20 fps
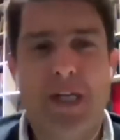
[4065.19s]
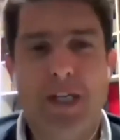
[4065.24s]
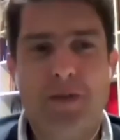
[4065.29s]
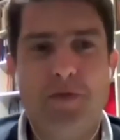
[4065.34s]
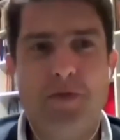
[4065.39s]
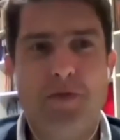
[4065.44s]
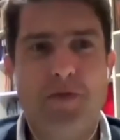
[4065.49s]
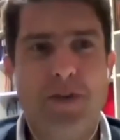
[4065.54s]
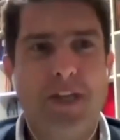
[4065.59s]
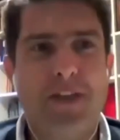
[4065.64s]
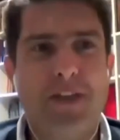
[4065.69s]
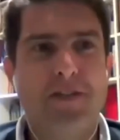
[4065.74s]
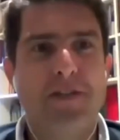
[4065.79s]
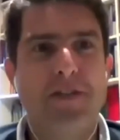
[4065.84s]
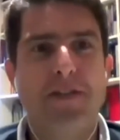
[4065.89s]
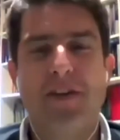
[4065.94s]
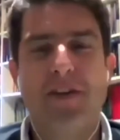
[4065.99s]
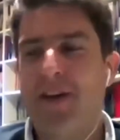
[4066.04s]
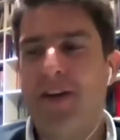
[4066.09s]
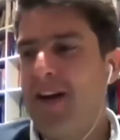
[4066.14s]
much,
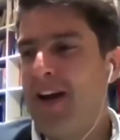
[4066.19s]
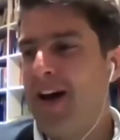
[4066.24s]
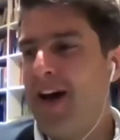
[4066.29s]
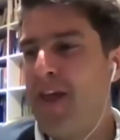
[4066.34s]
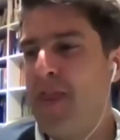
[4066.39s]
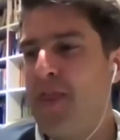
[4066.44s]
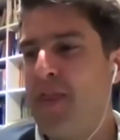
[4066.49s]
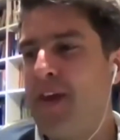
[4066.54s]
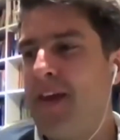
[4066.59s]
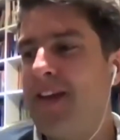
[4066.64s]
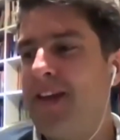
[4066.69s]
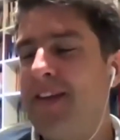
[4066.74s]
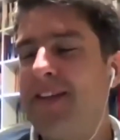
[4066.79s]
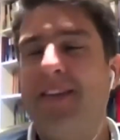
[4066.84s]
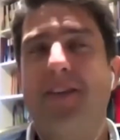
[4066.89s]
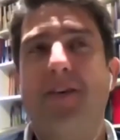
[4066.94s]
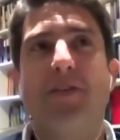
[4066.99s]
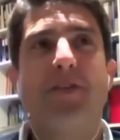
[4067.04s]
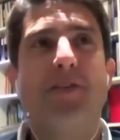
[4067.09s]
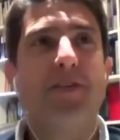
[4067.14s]
Professor. I think
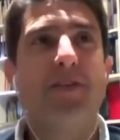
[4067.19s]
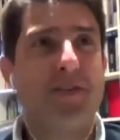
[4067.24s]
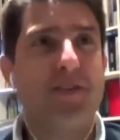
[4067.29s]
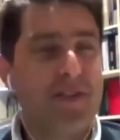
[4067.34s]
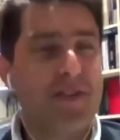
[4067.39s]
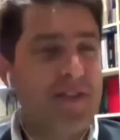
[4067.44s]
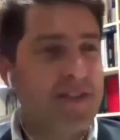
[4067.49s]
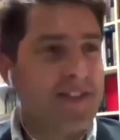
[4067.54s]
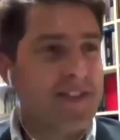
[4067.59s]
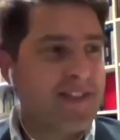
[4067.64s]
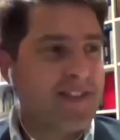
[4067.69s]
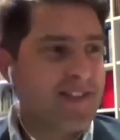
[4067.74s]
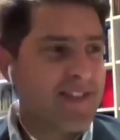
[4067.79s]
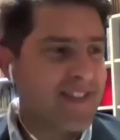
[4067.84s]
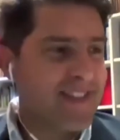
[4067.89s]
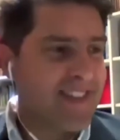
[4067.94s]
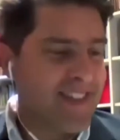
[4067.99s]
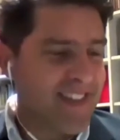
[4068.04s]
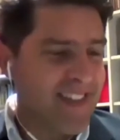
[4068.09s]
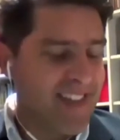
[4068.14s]

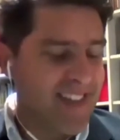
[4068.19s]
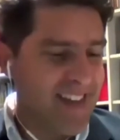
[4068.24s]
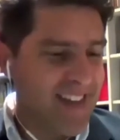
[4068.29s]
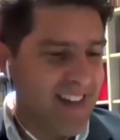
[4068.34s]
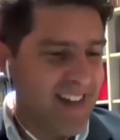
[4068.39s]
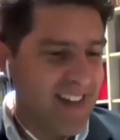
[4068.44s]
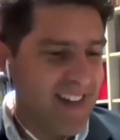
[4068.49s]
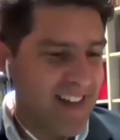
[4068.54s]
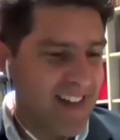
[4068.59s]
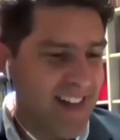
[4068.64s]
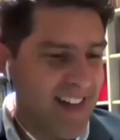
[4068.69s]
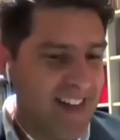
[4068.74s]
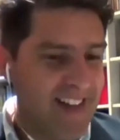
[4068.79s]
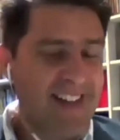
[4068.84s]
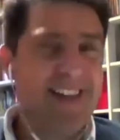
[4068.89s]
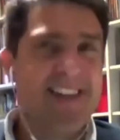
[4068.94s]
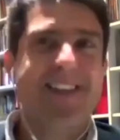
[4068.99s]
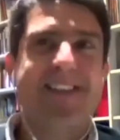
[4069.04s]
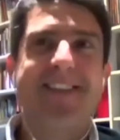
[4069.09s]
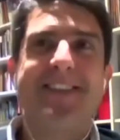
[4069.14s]
those
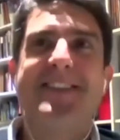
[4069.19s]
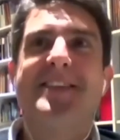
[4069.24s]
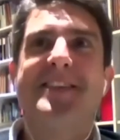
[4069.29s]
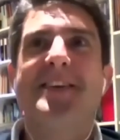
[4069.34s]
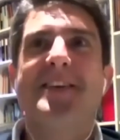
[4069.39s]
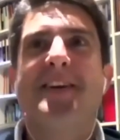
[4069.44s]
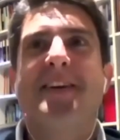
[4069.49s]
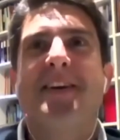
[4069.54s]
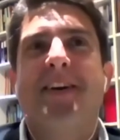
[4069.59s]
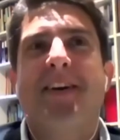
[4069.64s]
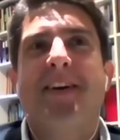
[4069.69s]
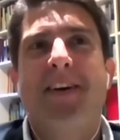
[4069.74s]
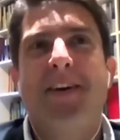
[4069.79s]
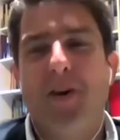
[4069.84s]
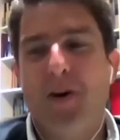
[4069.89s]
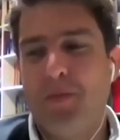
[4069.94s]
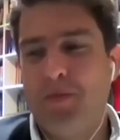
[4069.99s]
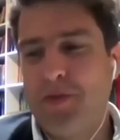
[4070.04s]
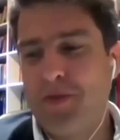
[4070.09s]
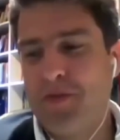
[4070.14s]
latest
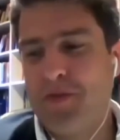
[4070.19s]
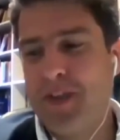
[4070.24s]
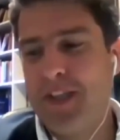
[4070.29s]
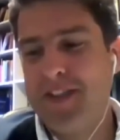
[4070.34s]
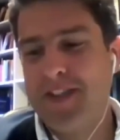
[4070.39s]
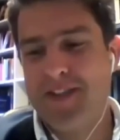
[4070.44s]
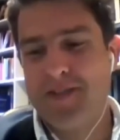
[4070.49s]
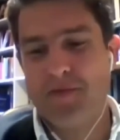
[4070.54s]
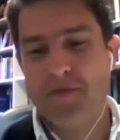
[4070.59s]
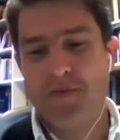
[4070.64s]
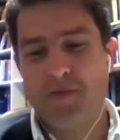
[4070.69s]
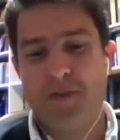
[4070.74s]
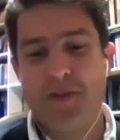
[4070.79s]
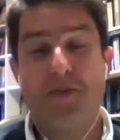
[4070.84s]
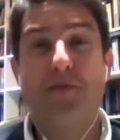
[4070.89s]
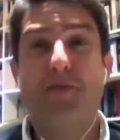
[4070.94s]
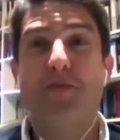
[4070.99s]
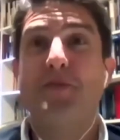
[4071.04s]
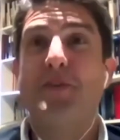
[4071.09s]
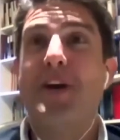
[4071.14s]
observations
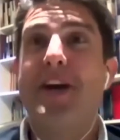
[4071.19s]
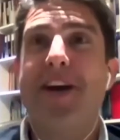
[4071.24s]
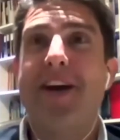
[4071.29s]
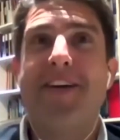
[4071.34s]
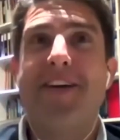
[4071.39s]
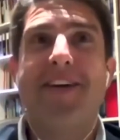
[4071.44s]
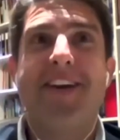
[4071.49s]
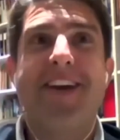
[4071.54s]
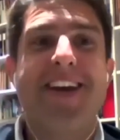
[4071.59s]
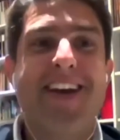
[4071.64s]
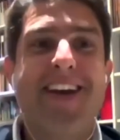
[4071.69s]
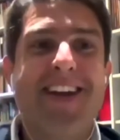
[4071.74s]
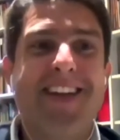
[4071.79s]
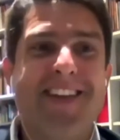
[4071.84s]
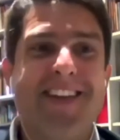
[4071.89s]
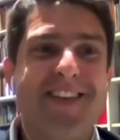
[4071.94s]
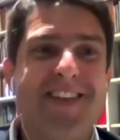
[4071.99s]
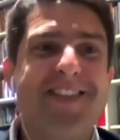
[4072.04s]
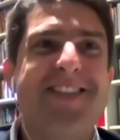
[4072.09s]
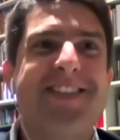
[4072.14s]
were very
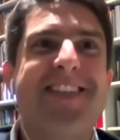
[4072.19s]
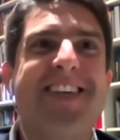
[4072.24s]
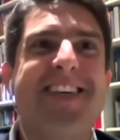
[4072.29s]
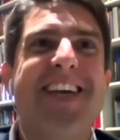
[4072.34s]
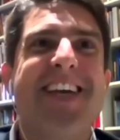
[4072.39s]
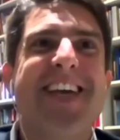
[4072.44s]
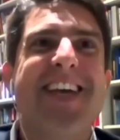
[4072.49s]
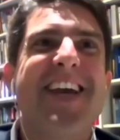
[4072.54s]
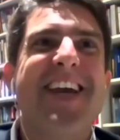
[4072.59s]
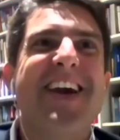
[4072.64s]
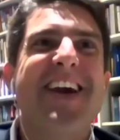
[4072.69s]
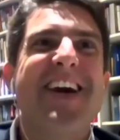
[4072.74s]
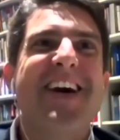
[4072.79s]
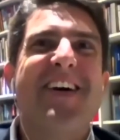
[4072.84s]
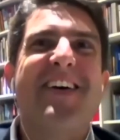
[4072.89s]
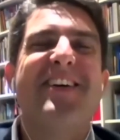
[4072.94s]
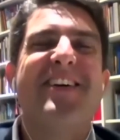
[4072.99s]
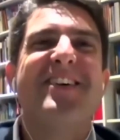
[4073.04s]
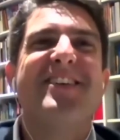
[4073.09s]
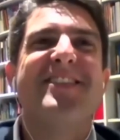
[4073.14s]
interesting
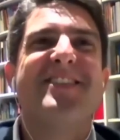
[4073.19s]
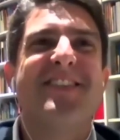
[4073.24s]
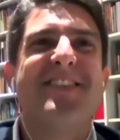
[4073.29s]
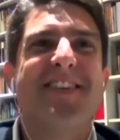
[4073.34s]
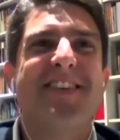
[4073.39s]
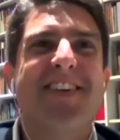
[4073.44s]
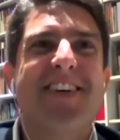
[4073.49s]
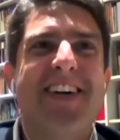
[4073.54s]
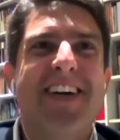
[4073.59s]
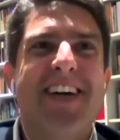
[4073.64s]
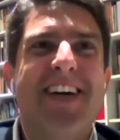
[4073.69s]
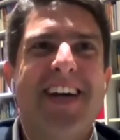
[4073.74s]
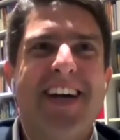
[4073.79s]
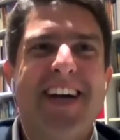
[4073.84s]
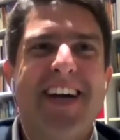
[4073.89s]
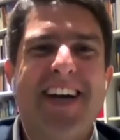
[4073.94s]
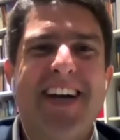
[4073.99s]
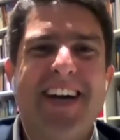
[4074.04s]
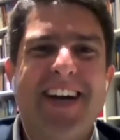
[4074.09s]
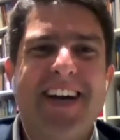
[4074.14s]
also,
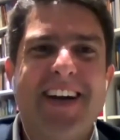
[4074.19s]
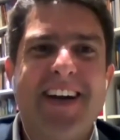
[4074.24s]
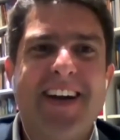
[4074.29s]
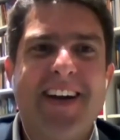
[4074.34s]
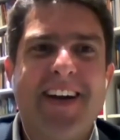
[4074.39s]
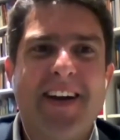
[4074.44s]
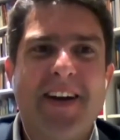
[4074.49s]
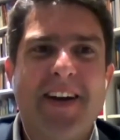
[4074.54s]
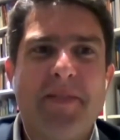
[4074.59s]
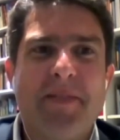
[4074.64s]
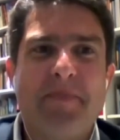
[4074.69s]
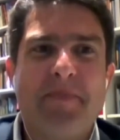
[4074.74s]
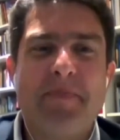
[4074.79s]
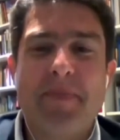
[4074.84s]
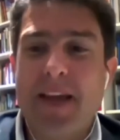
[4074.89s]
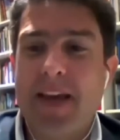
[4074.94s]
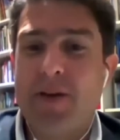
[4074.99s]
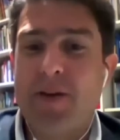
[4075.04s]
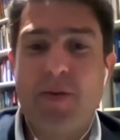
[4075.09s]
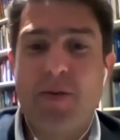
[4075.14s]

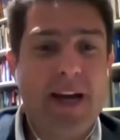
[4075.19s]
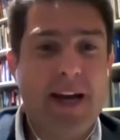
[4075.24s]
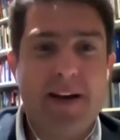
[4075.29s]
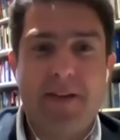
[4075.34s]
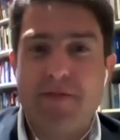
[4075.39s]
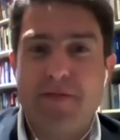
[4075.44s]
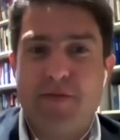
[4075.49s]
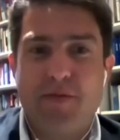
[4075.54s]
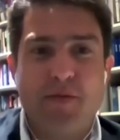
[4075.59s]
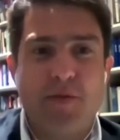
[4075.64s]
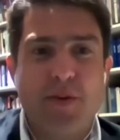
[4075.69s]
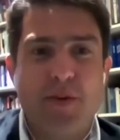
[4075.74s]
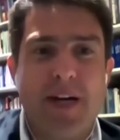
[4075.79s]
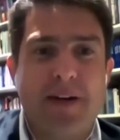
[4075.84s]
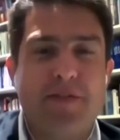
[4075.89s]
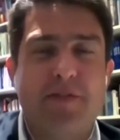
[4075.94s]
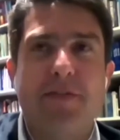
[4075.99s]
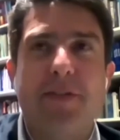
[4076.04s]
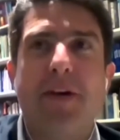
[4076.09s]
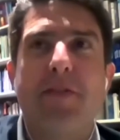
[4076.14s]
and we
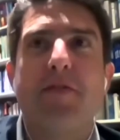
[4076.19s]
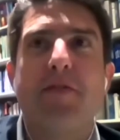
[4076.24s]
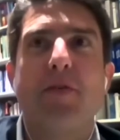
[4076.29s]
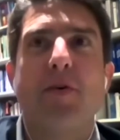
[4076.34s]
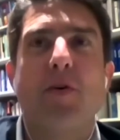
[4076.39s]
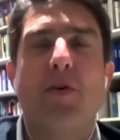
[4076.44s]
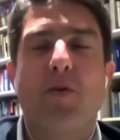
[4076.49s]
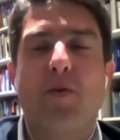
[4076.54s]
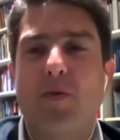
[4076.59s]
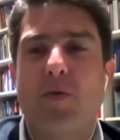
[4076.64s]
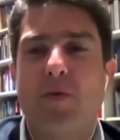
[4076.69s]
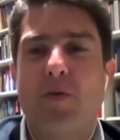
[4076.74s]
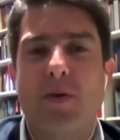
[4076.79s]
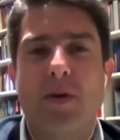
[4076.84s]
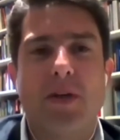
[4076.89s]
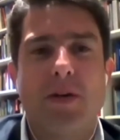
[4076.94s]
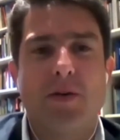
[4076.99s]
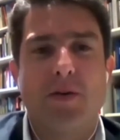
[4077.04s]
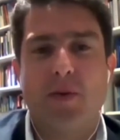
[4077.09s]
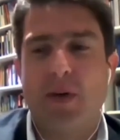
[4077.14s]
have several
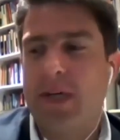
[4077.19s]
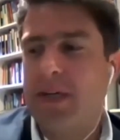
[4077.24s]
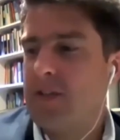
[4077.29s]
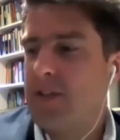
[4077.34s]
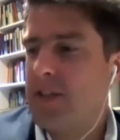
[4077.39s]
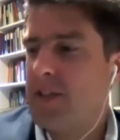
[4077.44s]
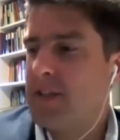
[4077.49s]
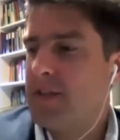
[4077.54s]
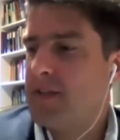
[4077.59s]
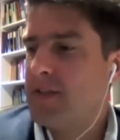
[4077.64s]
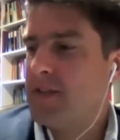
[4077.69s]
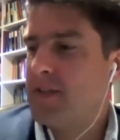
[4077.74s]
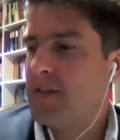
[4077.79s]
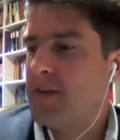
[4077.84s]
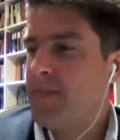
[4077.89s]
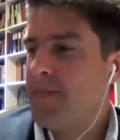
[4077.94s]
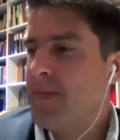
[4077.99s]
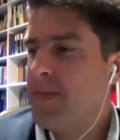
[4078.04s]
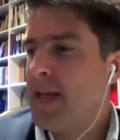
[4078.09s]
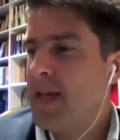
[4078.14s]
questions.